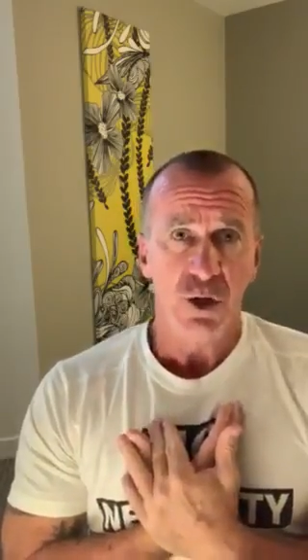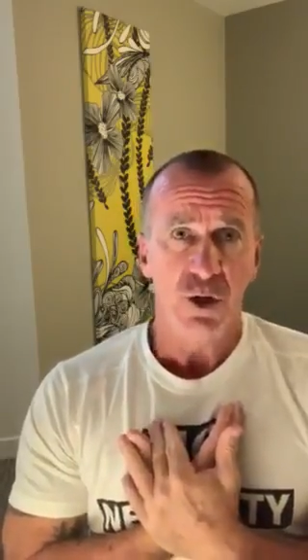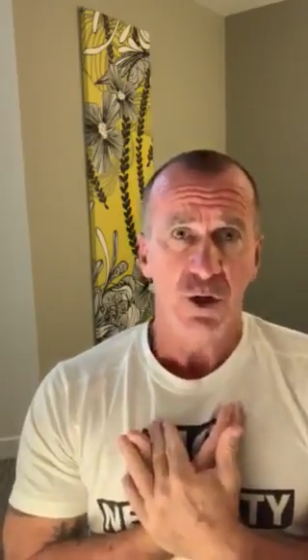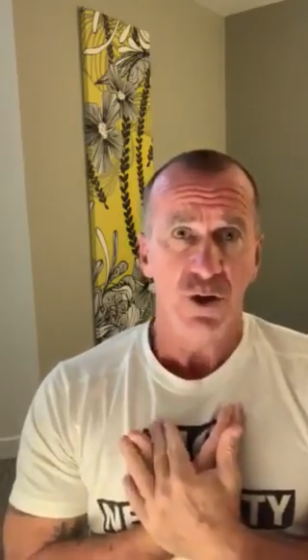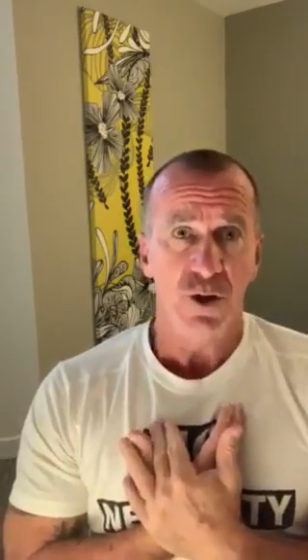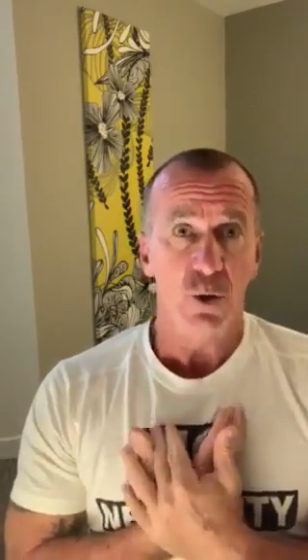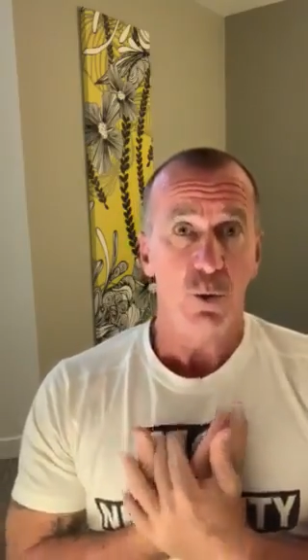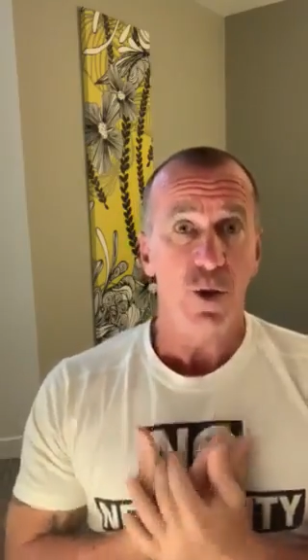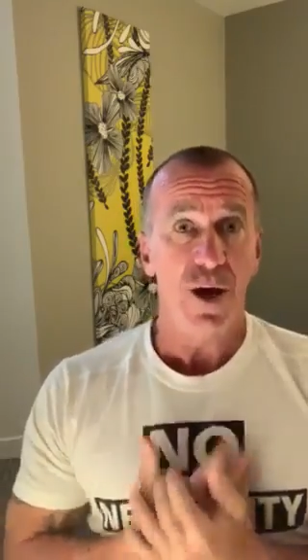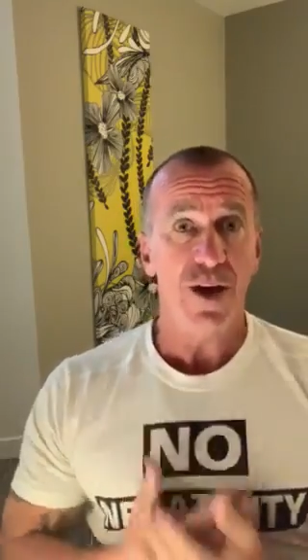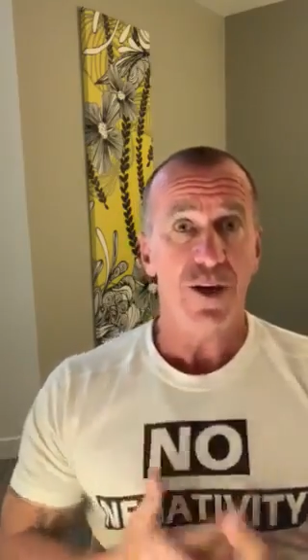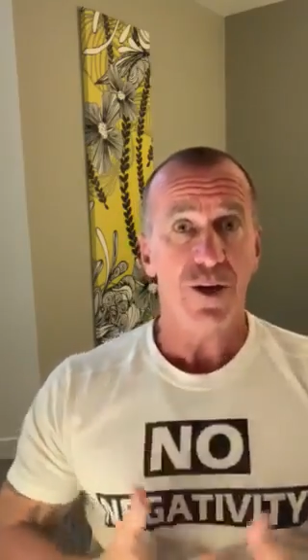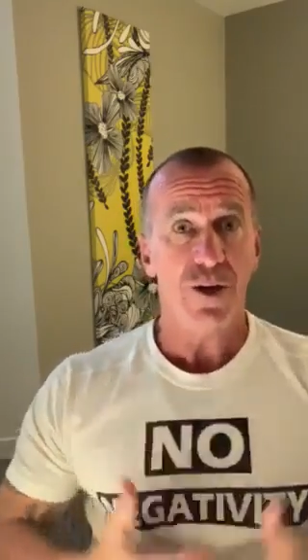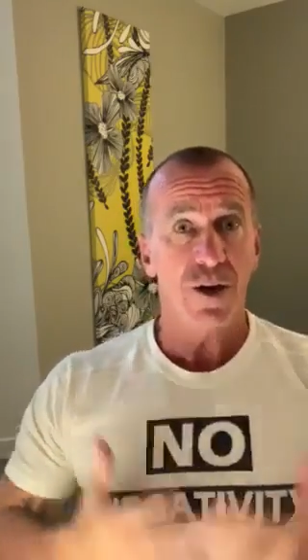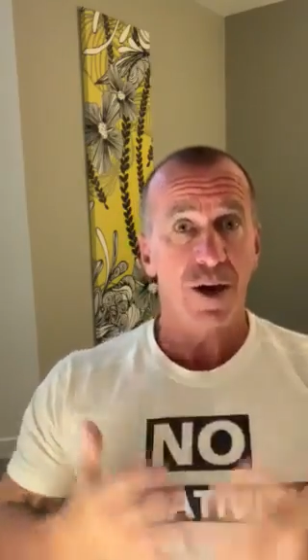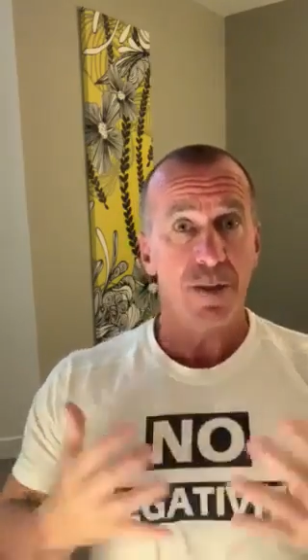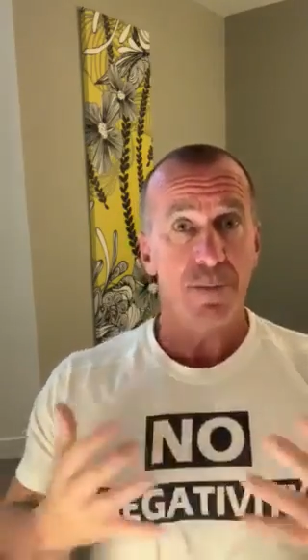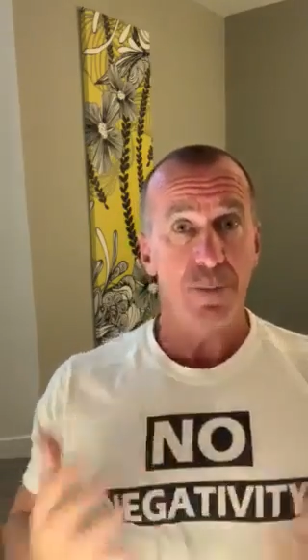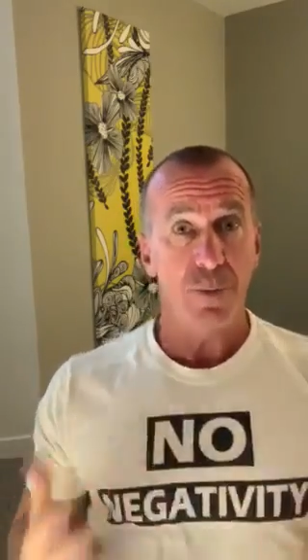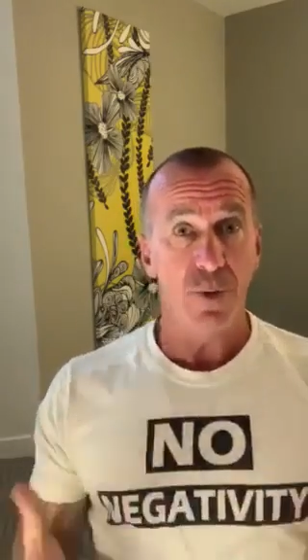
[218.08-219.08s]
You know, the way
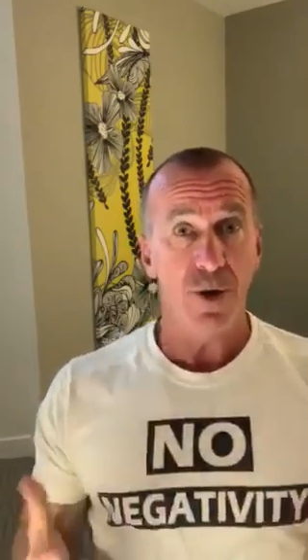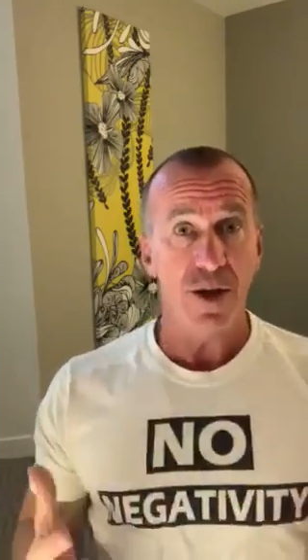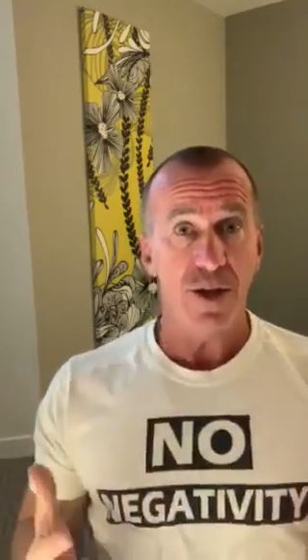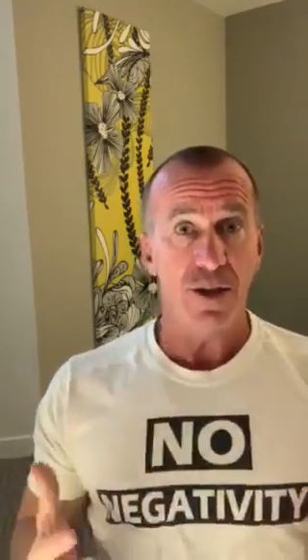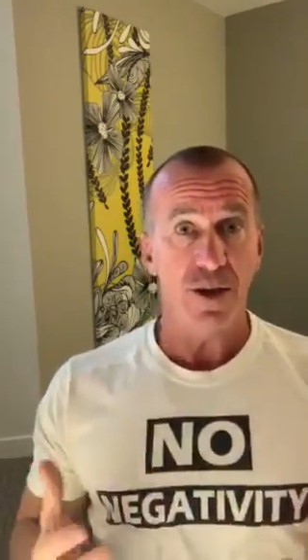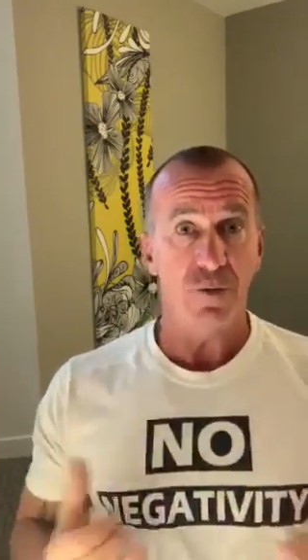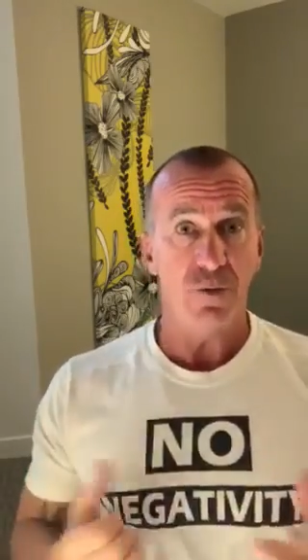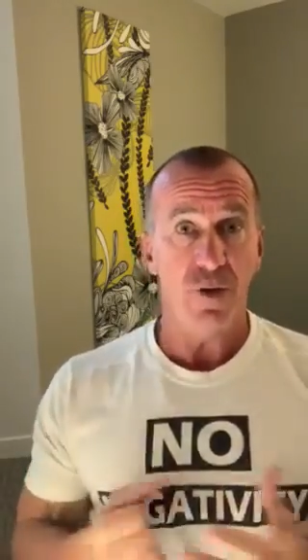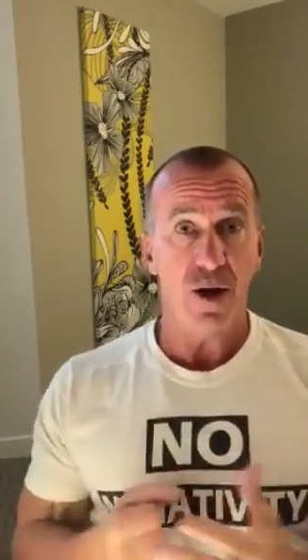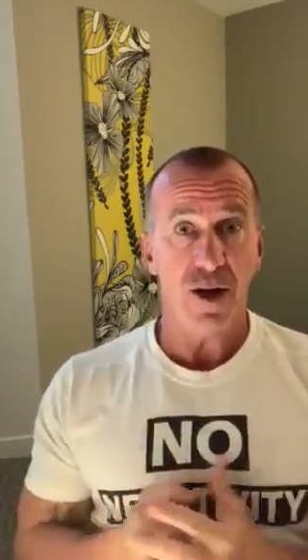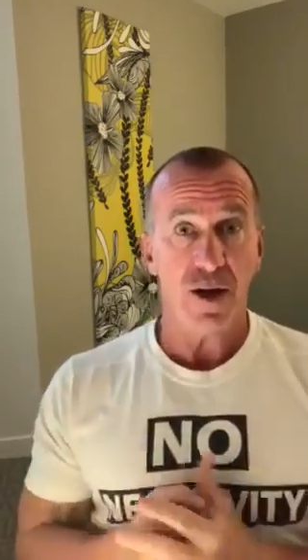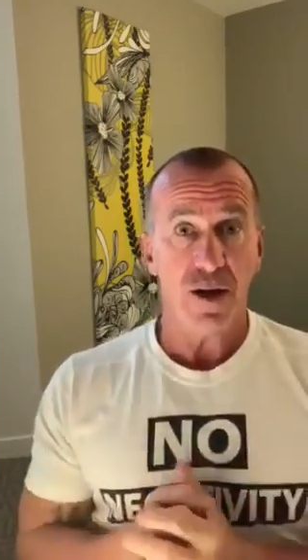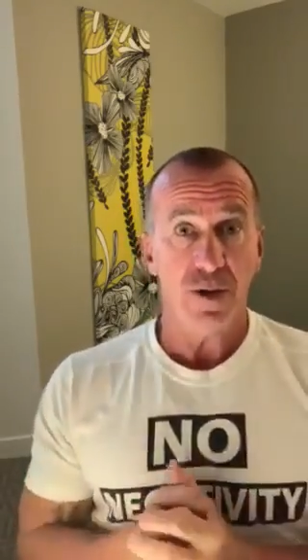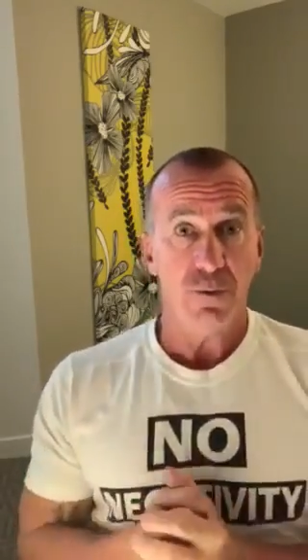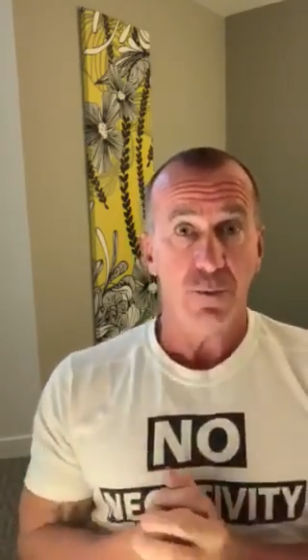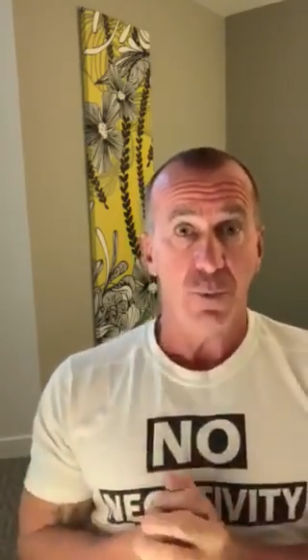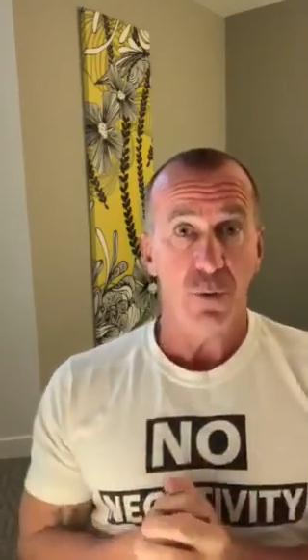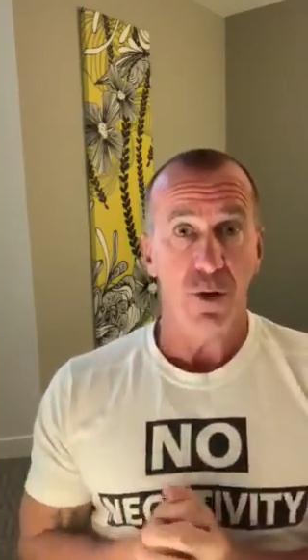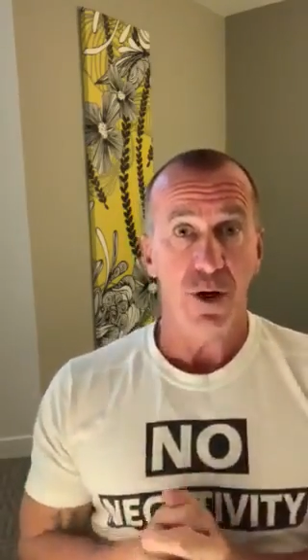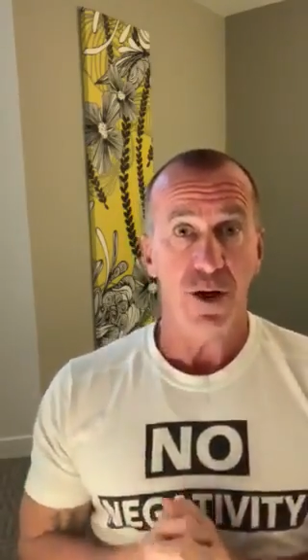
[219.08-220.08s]
that I breathe, if I
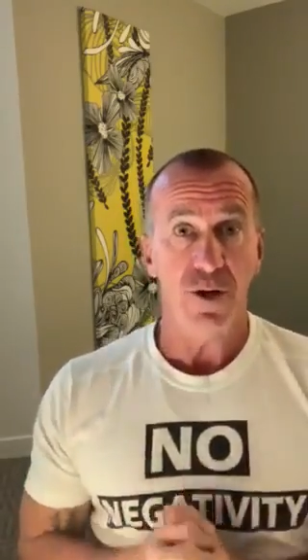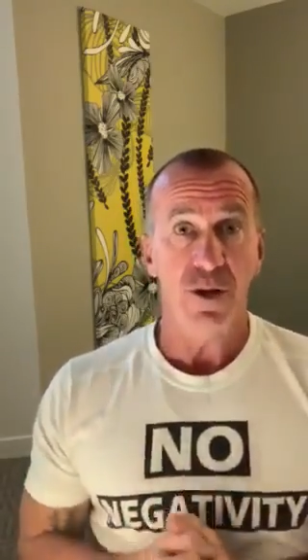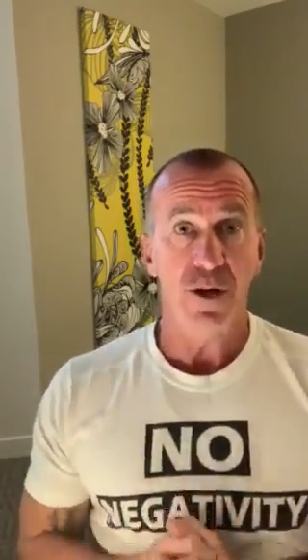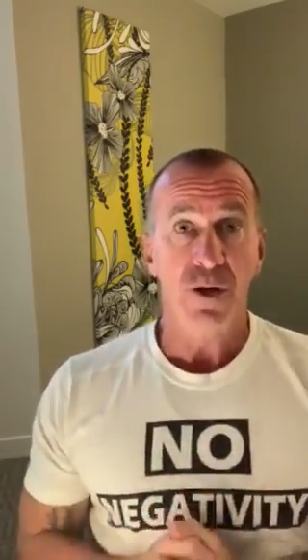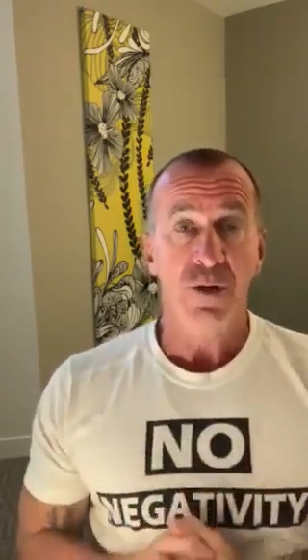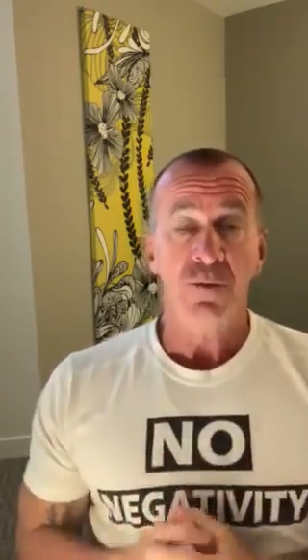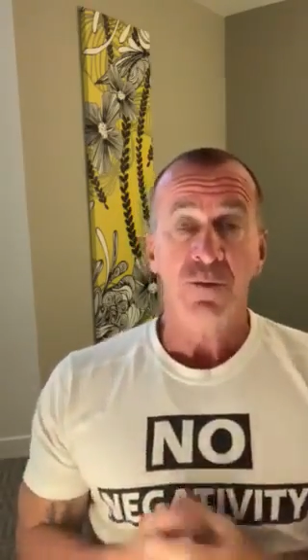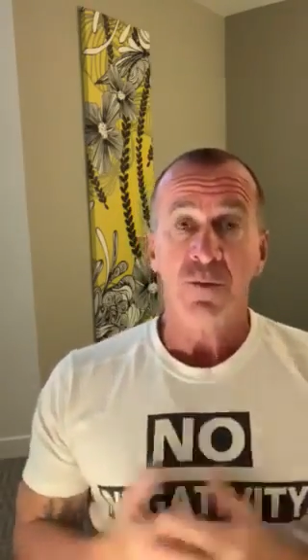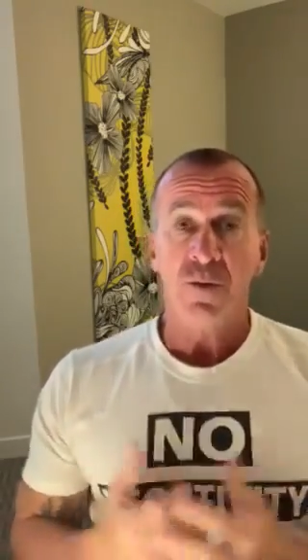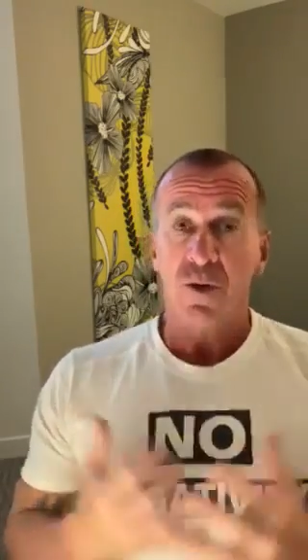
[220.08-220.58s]
can breathe,